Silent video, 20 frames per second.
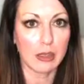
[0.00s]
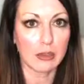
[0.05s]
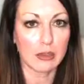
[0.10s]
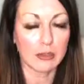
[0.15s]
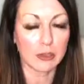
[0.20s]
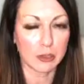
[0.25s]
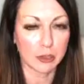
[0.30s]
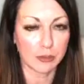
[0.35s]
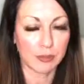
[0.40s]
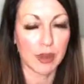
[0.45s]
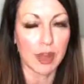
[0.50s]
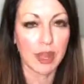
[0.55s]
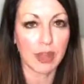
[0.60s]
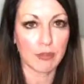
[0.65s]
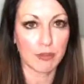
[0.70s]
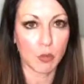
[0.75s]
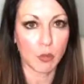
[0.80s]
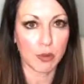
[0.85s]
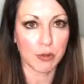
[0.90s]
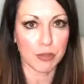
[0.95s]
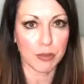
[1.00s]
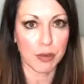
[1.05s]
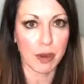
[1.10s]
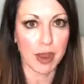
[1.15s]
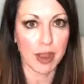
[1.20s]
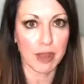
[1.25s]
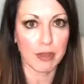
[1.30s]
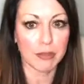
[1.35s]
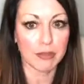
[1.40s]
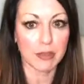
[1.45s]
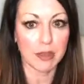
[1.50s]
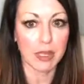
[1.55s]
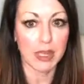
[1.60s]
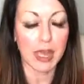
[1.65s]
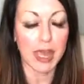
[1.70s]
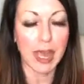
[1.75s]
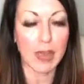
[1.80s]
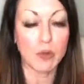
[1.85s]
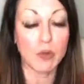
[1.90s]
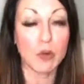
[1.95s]
survive or thrive.
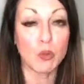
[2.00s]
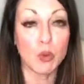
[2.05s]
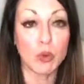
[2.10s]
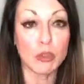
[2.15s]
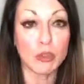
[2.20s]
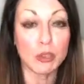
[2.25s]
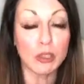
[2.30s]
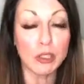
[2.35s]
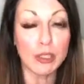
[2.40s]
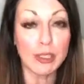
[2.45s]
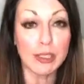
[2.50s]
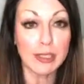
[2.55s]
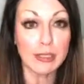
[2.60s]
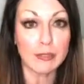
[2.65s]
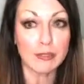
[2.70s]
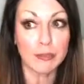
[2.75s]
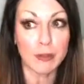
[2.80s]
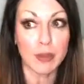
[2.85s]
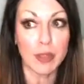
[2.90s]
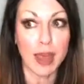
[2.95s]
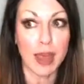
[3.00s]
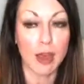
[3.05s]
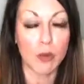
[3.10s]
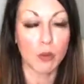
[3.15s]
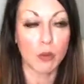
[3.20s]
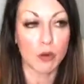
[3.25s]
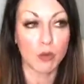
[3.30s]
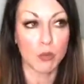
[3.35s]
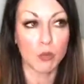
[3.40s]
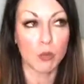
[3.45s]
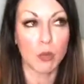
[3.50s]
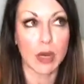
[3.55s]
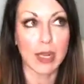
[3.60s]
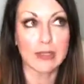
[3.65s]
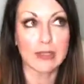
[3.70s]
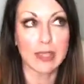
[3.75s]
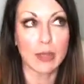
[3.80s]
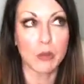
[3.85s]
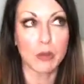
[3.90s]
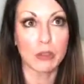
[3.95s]
And when we're looking for that, when I
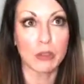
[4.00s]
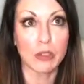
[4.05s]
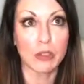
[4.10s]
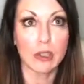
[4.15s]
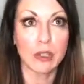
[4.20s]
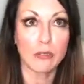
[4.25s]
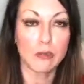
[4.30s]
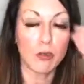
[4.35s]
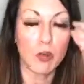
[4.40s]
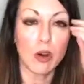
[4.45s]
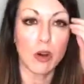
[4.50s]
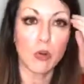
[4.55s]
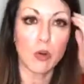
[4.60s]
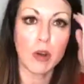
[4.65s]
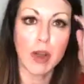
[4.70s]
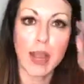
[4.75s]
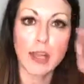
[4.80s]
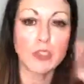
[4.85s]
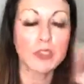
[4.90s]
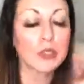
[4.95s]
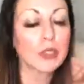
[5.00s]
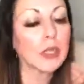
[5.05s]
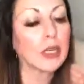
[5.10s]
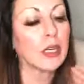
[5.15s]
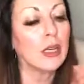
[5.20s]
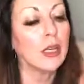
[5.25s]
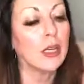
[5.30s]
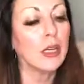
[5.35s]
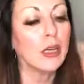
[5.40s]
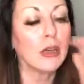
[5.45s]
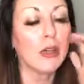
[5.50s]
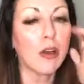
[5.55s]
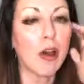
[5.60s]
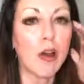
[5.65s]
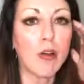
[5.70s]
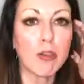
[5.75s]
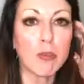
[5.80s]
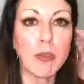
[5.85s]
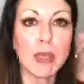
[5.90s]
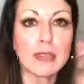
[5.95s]
say we're looking for it, we're actually,
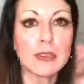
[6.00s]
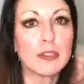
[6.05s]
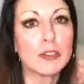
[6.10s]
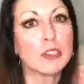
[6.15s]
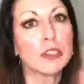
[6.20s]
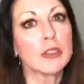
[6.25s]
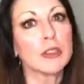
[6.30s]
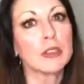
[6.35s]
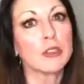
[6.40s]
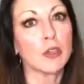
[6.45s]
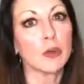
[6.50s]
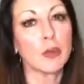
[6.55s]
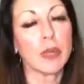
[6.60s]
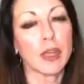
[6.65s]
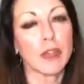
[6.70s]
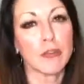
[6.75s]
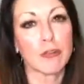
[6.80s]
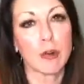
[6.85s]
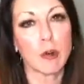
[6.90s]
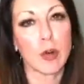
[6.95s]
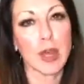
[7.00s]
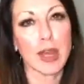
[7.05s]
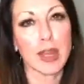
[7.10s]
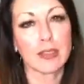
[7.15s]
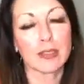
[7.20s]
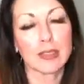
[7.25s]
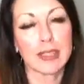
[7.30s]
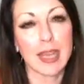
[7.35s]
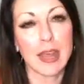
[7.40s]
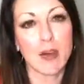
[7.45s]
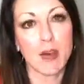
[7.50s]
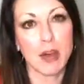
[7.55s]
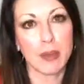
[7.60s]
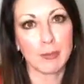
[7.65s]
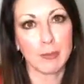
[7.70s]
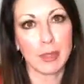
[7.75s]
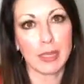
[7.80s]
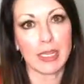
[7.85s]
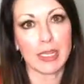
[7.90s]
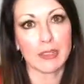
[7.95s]
all the messages that are being thrown at us now on
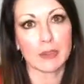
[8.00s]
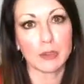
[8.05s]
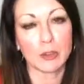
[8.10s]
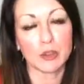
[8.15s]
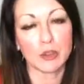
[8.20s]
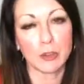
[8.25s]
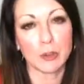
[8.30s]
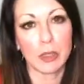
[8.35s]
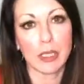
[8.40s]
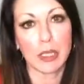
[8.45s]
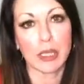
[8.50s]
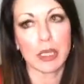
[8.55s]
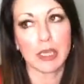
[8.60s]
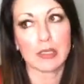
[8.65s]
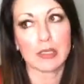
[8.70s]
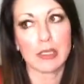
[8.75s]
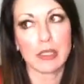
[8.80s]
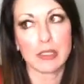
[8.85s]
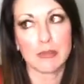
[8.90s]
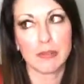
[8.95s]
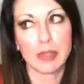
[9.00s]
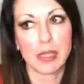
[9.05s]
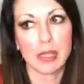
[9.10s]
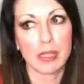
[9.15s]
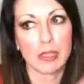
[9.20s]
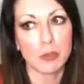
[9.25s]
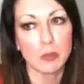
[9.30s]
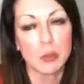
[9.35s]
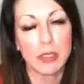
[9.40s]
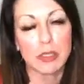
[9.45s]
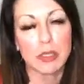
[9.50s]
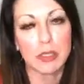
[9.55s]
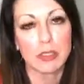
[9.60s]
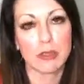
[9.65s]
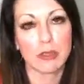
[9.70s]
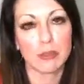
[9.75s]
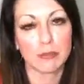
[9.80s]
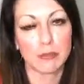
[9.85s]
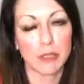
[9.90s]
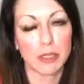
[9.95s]
media, social media, TV, it's been
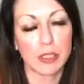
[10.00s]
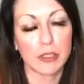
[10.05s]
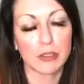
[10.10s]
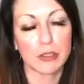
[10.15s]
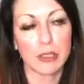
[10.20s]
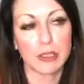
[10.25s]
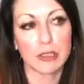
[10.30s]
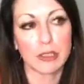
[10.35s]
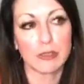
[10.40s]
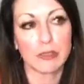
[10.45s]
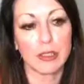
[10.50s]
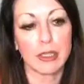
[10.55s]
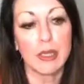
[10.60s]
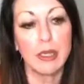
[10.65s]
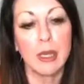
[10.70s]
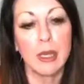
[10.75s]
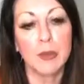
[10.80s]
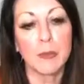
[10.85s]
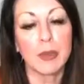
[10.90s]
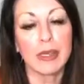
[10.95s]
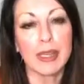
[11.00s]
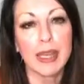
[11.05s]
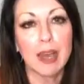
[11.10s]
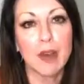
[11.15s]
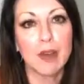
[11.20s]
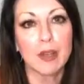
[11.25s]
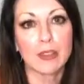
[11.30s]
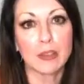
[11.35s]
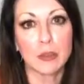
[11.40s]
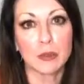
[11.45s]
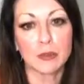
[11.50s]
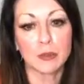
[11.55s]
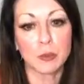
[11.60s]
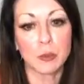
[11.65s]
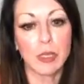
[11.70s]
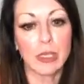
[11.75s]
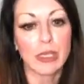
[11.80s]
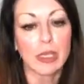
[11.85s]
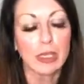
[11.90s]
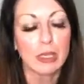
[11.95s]
done for years on TV, but now on social
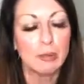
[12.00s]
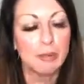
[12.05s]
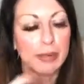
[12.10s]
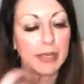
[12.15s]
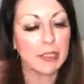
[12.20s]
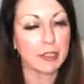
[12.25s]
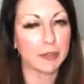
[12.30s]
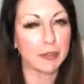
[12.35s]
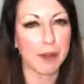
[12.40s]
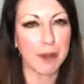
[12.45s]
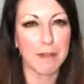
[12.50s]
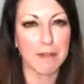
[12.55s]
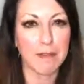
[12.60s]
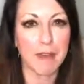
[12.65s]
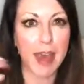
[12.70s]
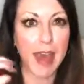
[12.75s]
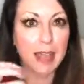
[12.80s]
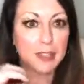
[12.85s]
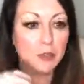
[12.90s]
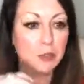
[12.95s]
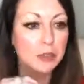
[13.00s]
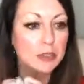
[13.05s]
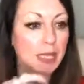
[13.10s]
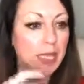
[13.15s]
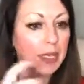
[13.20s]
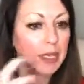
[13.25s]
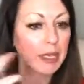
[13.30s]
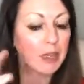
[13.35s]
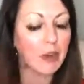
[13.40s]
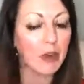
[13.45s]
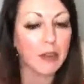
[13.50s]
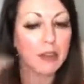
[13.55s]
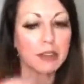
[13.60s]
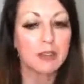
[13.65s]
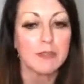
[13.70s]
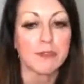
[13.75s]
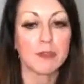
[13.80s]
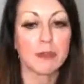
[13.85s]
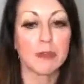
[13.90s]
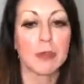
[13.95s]
media, I mean, it's very fast. We're taking in all this
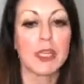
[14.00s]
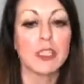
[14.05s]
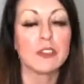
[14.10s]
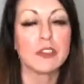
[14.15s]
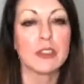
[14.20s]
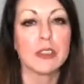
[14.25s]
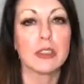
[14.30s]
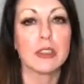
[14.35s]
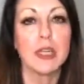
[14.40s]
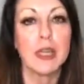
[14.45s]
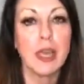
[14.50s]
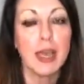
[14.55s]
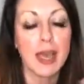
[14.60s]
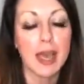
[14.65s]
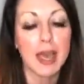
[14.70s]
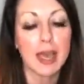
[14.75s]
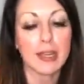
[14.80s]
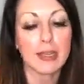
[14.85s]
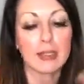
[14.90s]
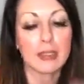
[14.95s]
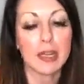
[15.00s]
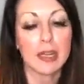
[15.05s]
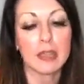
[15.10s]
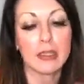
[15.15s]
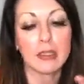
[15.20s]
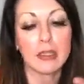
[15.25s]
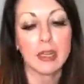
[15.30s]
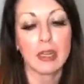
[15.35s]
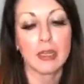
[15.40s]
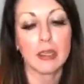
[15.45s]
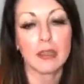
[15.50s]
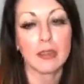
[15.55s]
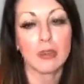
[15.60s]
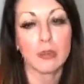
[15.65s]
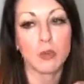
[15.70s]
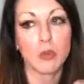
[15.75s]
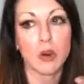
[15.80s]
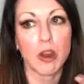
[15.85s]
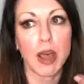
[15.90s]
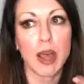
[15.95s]
information, and
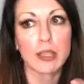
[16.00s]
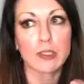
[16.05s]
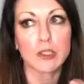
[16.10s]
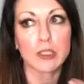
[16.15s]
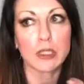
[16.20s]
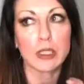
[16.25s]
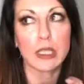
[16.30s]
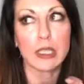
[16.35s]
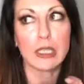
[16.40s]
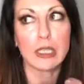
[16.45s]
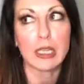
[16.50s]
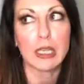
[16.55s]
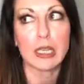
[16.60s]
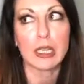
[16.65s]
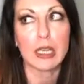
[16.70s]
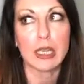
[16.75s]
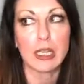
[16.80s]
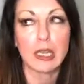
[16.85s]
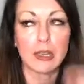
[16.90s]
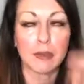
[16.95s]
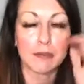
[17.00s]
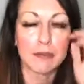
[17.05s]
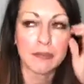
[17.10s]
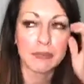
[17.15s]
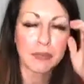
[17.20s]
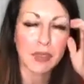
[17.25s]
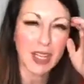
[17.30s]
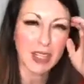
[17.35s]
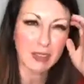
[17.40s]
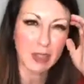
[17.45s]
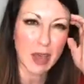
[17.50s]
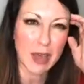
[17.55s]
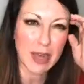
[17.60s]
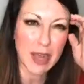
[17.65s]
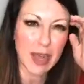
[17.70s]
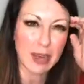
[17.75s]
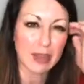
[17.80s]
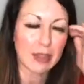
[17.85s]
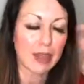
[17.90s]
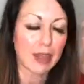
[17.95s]
we're actually getting a lot
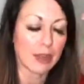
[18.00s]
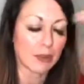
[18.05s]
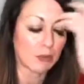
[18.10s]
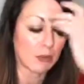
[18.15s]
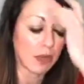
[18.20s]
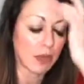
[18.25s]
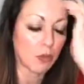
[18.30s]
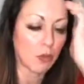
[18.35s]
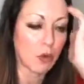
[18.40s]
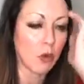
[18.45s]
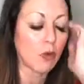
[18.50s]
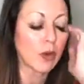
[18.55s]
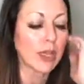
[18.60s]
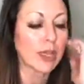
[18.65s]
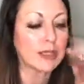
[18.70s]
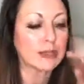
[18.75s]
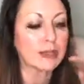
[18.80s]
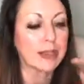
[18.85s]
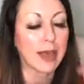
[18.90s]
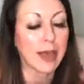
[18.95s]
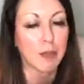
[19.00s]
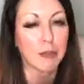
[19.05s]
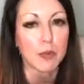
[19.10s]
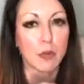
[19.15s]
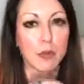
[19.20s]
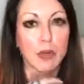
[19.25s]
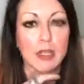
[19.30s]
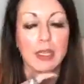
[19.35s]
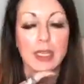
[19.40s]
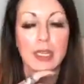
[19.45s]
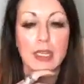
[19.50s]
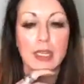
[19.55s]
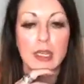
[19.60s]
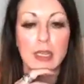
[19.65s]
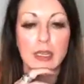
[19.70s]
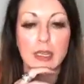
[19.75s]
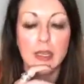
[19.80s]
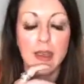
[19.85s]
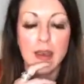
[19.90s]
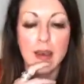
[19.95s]
out of that. I won't get into that, but we're
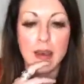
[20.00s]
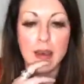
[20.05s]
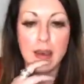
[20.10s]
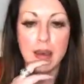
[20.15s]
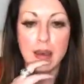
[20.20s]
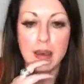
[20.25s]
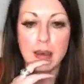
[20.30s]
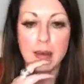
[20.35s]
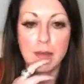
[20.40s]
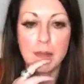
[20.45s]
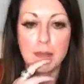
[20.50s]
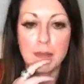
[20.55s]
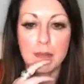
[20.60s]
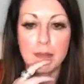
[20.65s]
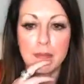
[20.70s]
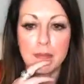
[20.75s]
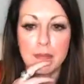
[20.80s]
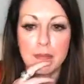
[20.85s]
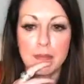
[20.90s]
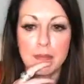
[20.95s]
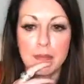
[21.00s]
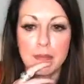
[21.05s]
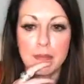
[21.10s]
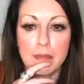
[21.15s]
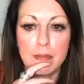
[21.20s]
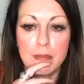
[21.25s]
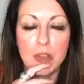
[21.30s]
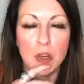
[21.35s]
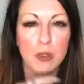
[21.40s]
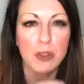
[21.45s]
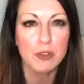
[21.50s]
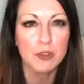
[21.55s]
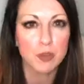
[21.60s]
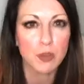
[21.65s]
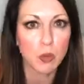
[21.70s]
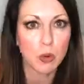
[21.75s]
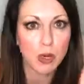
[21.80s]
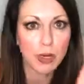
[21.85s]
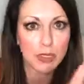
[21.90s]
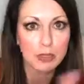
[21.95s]
getting, the
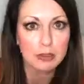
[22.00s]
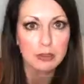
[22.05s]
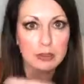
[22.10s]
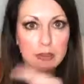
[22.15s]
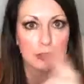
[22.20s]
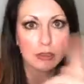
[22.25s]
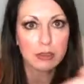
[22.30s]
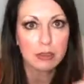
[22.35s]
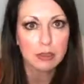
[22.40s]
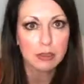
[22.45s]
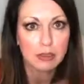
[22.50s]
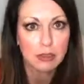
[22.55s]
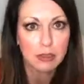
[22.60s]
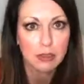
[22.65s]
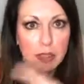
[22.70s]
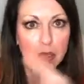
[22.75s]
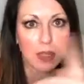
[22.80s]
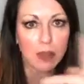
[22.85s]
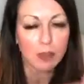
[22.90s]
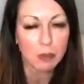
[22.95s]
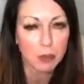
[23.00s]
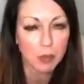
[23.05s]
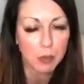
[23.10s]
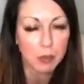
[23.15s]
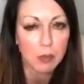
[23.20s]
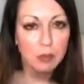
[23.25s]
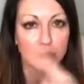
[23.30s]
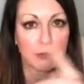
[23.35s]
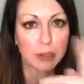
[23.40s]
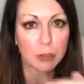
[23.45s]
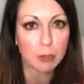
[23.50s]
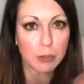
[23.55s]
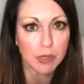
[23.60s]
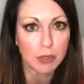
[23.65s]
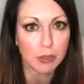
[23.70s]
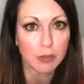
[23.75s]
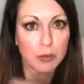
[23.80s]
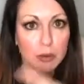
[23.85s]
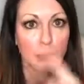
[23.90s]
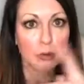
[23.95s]
stories, okay, that people are flipping
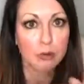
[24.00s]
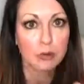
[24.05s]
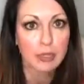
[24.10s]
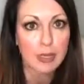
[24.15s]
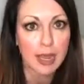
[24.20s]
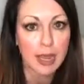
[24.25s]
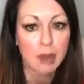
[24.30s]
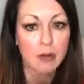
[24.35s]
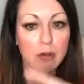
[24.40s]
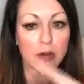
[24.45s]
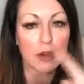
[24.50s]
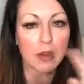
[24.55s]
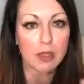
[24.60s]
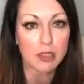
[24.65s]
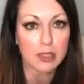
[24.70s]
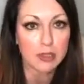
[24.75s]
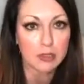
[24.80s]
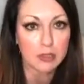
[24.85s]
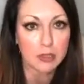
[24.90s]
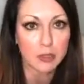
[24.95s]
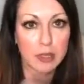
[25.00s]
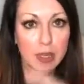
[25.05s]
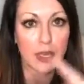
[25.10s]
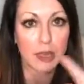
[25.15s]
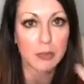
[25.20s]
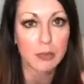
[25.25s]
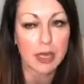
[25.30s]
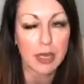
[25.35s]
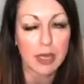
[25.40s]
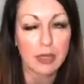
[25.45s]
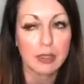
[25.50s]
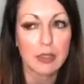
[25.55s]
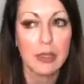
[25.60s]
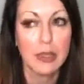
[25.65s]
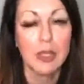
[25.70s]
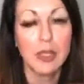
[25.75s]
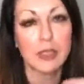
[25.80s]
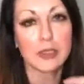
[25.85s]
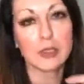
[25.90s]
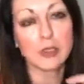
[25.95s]
through now on Instagram. And
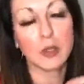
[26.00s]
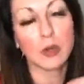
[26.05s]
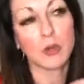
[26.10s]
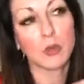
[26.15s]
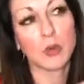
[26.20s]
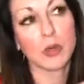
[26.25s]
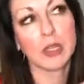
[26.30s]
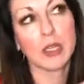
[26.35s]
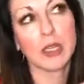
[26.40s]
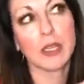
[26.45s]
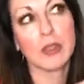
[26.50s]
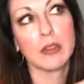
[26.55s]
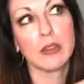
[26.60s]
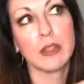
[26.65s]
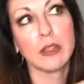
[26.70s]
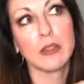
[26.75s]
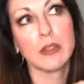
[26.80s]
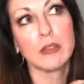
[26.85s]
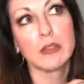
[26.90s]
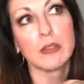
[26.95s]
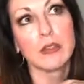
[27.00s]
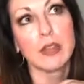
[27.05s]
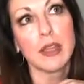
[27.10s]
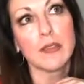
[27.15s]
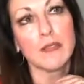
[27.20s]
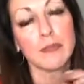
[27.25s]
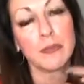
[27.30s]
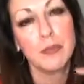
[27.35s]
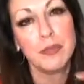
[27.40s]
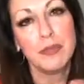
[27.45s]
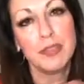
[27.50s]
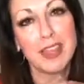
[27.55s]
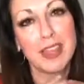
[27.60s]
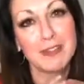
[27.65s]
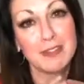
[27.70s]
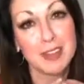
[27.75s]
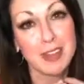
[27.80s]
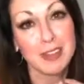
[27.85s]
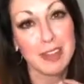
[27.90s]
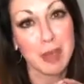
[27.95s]
so they've
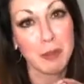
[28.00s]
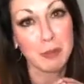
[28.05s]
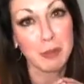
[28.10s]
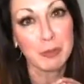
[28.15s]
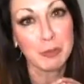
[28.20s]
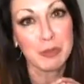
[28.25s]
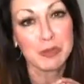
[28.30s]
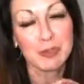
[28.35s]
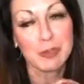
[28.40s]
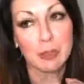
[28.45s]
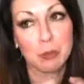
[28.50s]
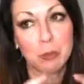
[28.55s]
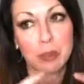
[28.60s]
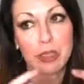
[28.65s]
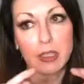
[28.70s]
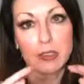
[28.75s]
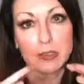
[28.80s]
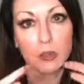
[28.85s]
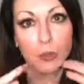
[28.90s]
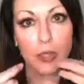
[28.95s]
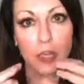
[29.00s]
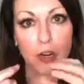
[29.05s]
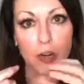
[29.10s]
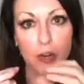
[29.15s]
done that purposely, because we